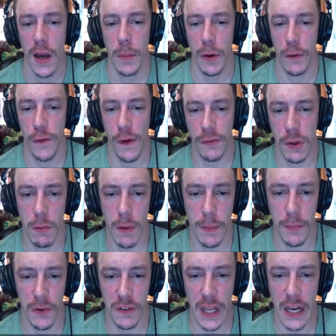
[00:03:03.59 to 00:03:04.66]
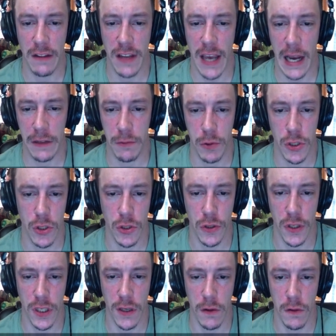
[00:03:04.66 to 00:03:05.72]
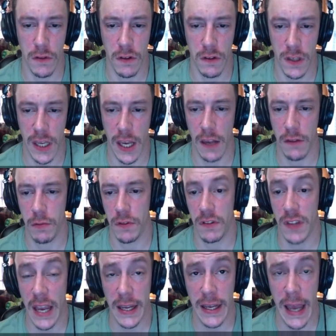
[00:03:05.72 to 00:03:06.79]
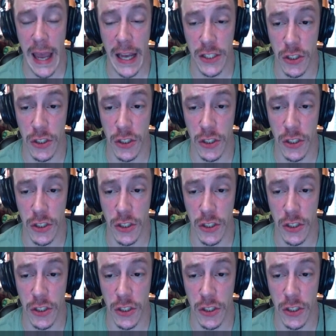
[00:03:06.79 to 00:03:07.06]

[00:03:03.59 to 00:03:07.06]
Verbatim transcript: But fifty-one percent attacks were usually used, as the case with ZenCash.